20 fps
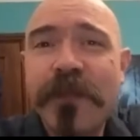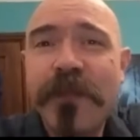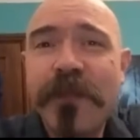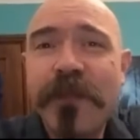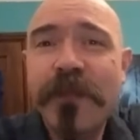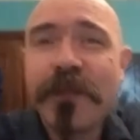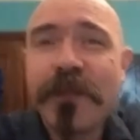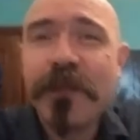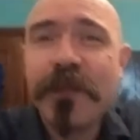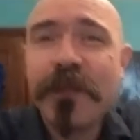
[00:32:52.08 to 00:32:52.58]

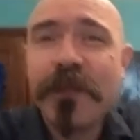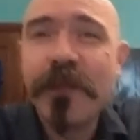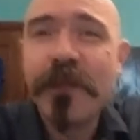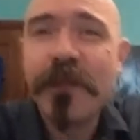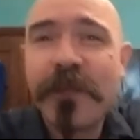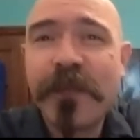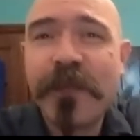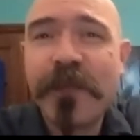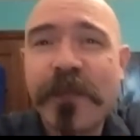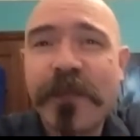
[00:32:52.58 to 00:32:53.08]

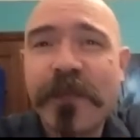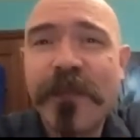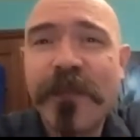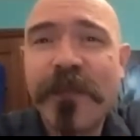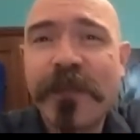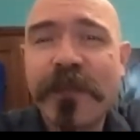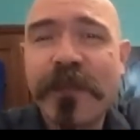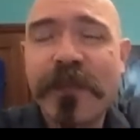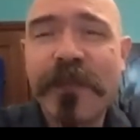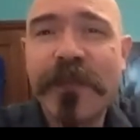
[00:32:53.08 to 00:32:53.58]

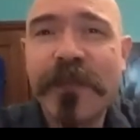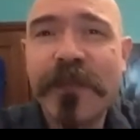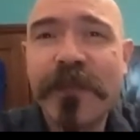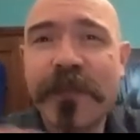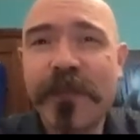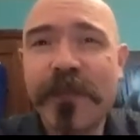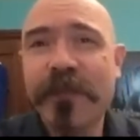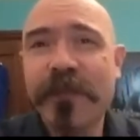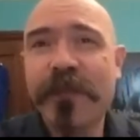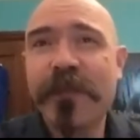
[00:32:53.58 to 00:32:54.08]

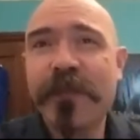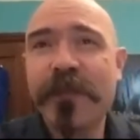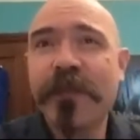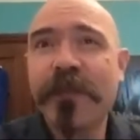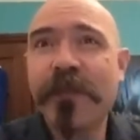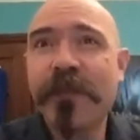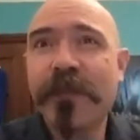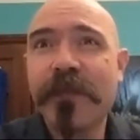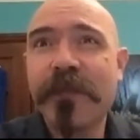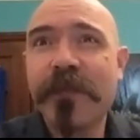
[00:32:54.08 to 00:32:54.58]

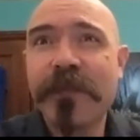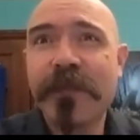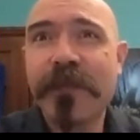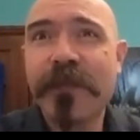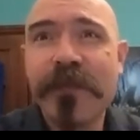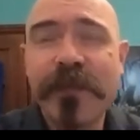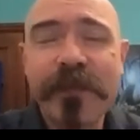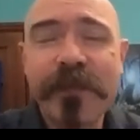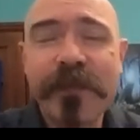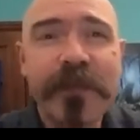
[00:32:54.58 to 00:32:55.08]

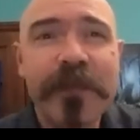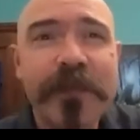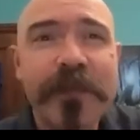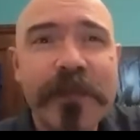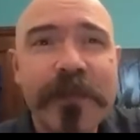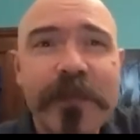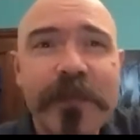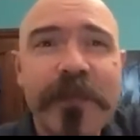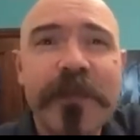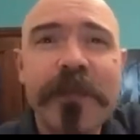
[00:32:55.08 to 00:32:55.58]

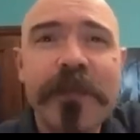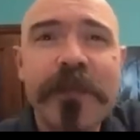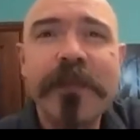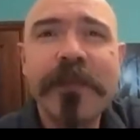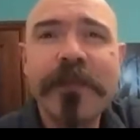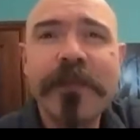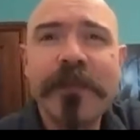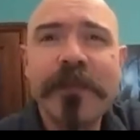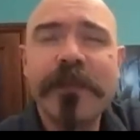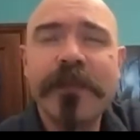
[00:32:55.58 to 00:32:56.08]

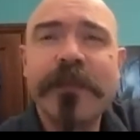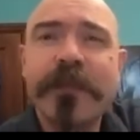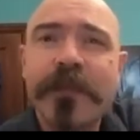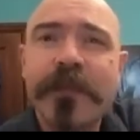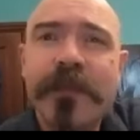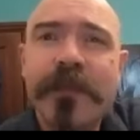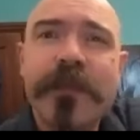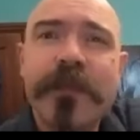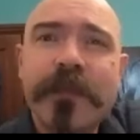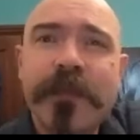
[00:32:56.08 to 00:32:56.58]

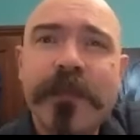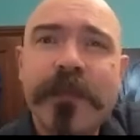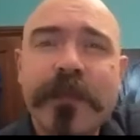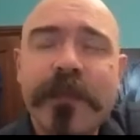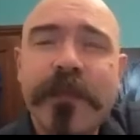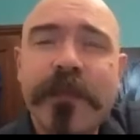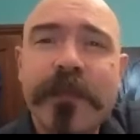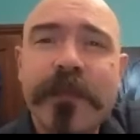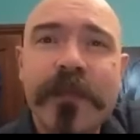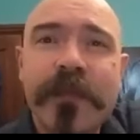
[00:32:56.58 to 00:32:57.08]

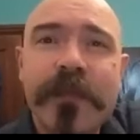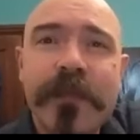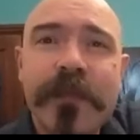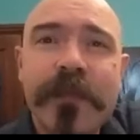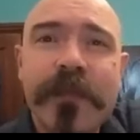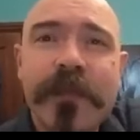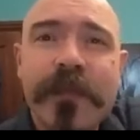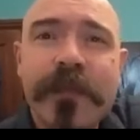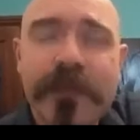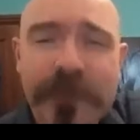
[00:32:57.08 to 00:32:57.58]

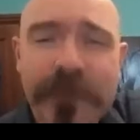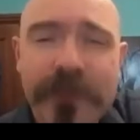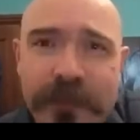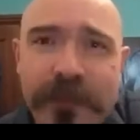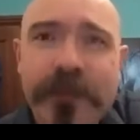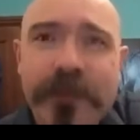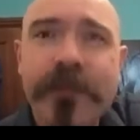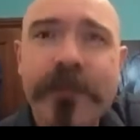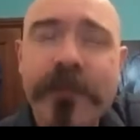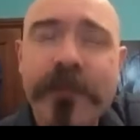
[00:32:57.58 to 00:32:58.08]

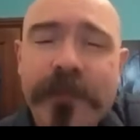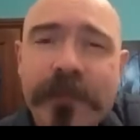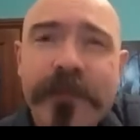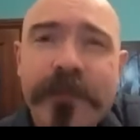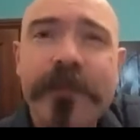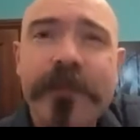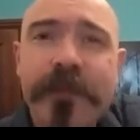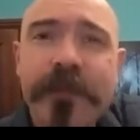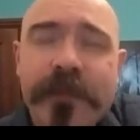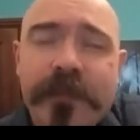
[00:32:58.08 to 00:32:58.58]

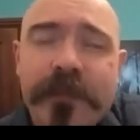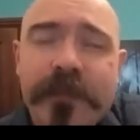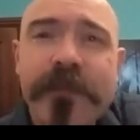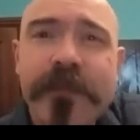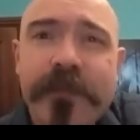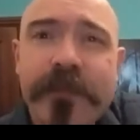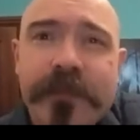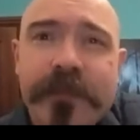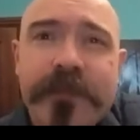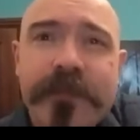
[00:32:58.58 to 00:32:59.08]

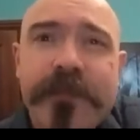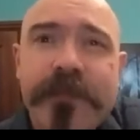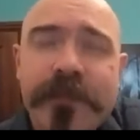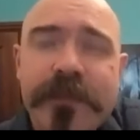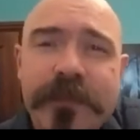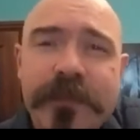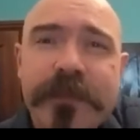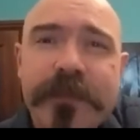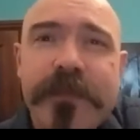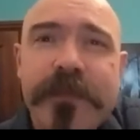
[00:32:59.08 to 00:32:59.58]

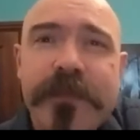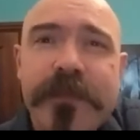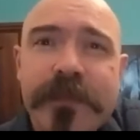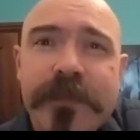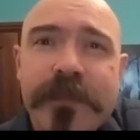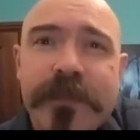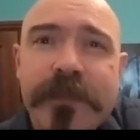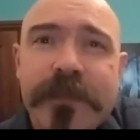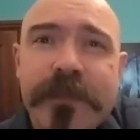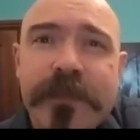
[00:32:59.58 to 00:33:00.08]
This person isn't speaking.